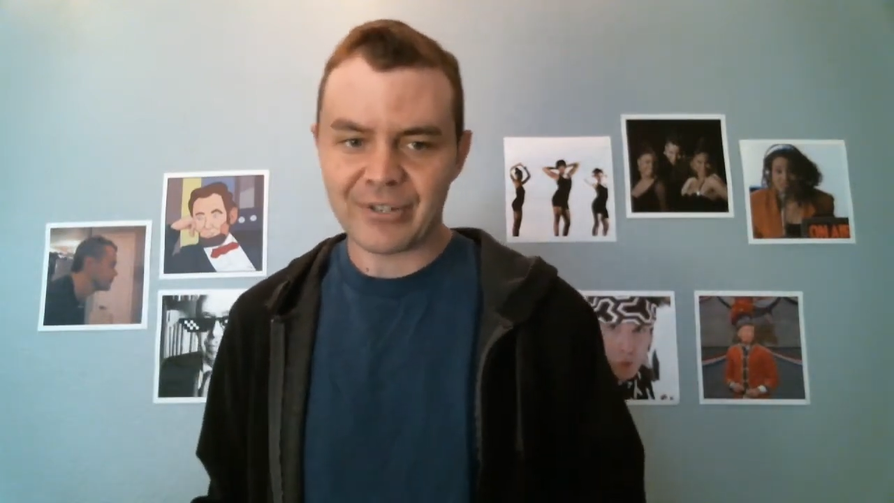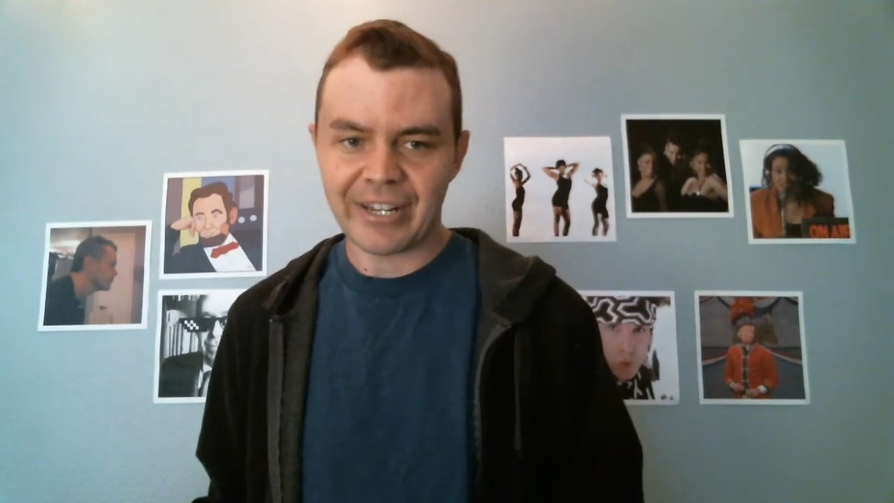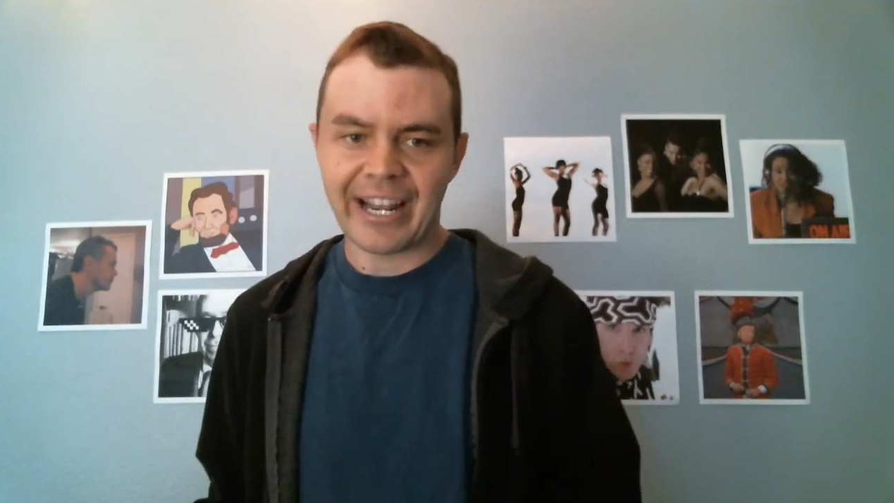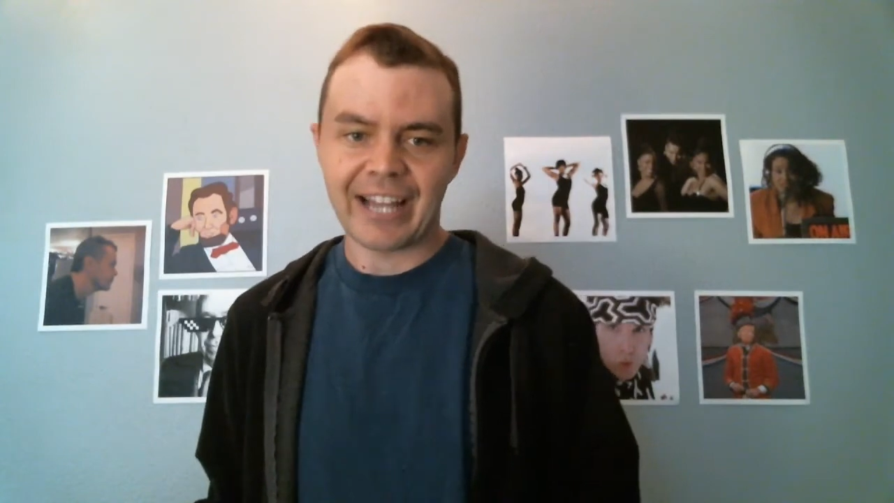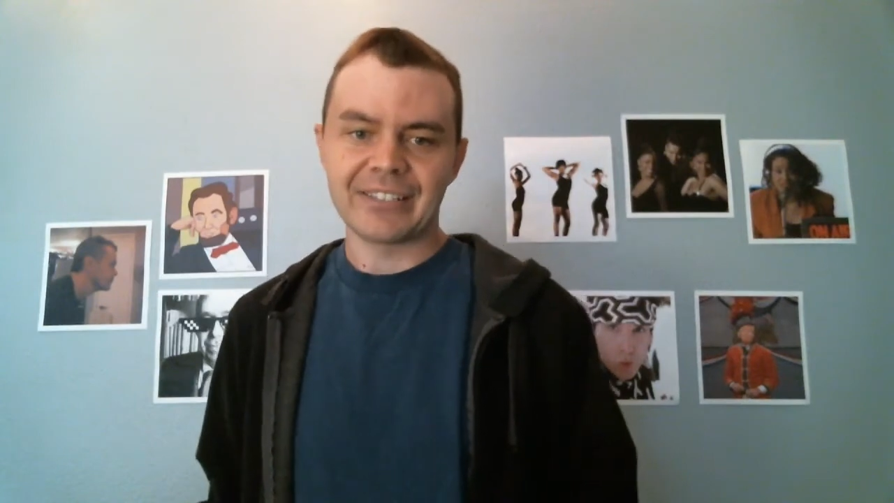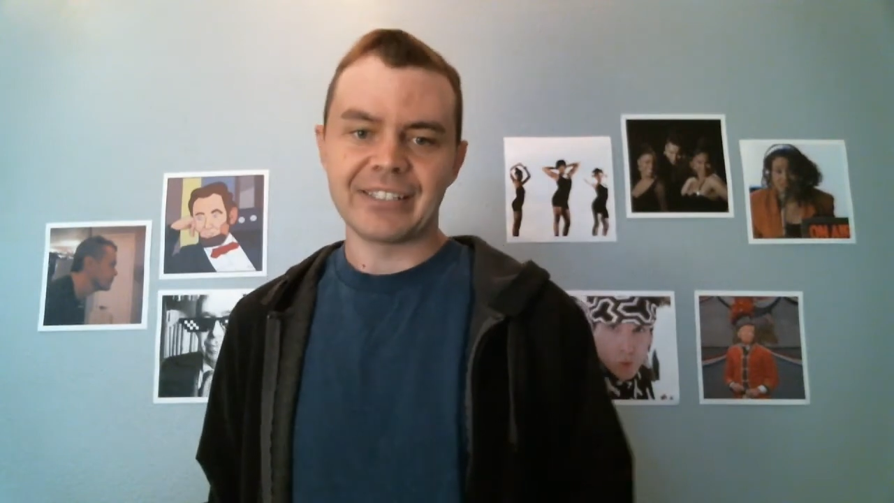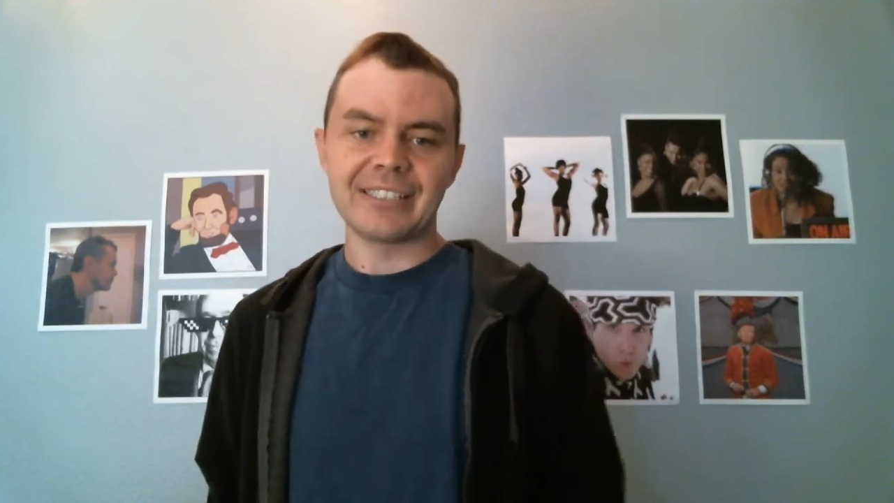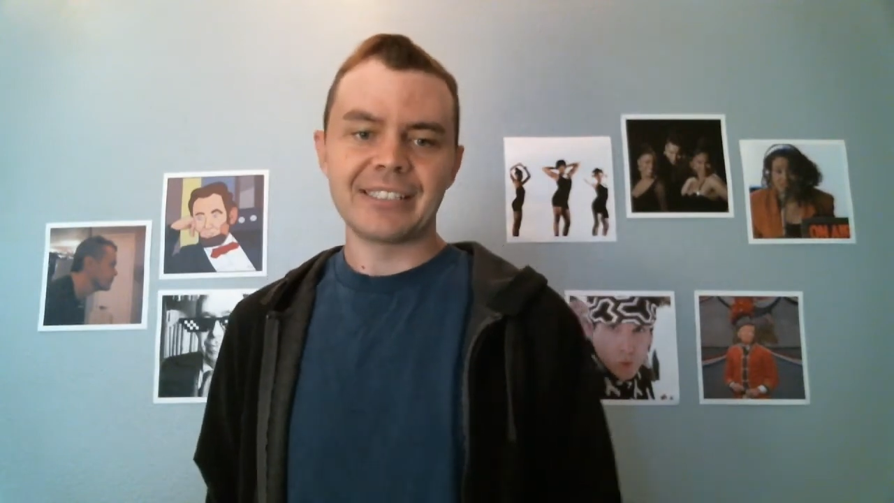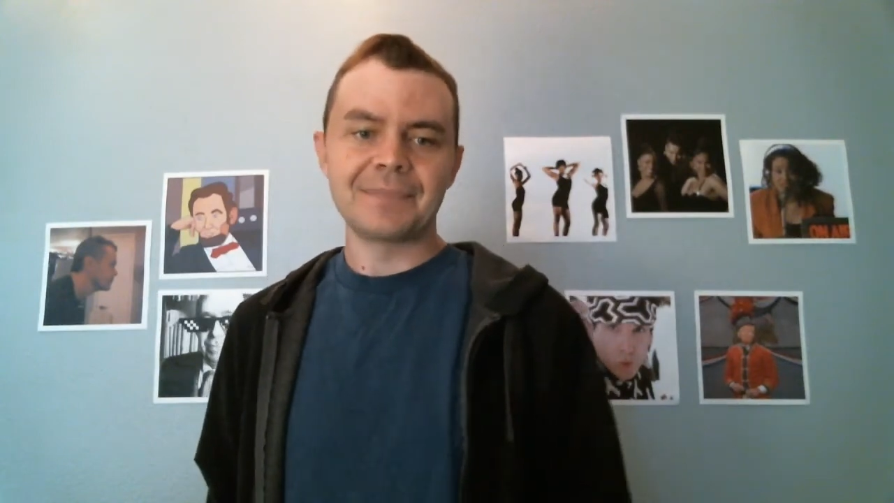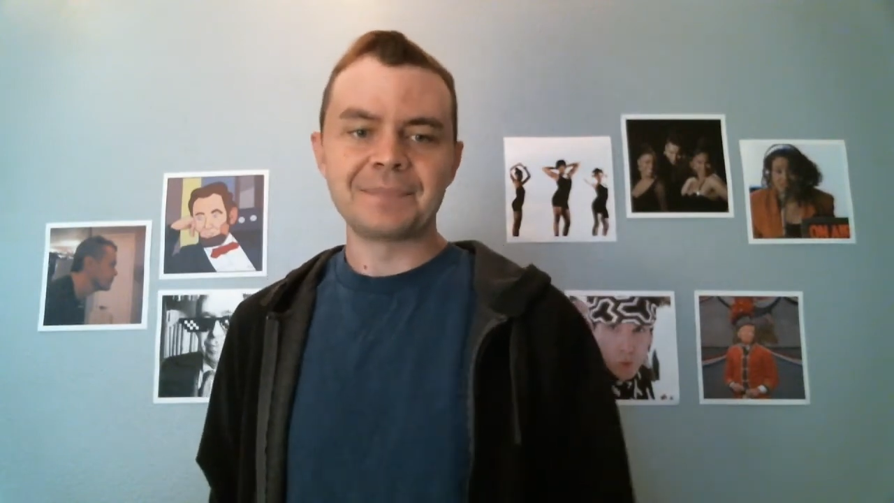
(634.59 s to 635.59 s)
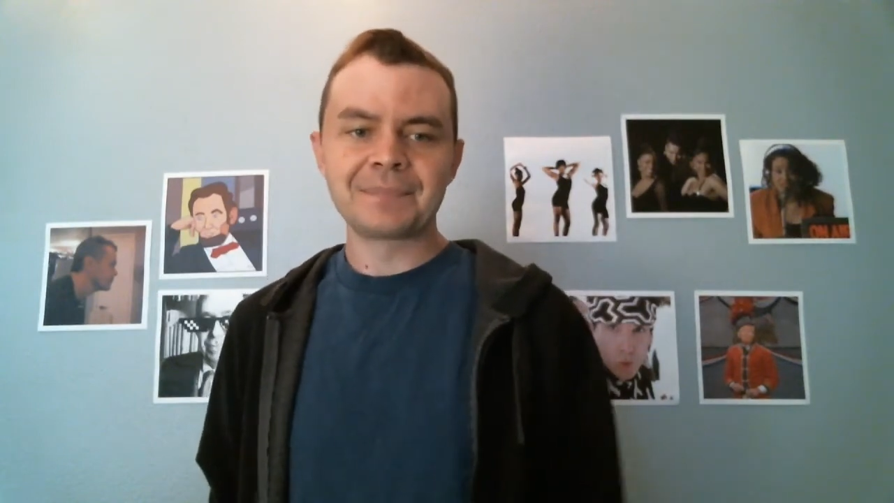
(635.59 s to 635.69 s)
reenactors.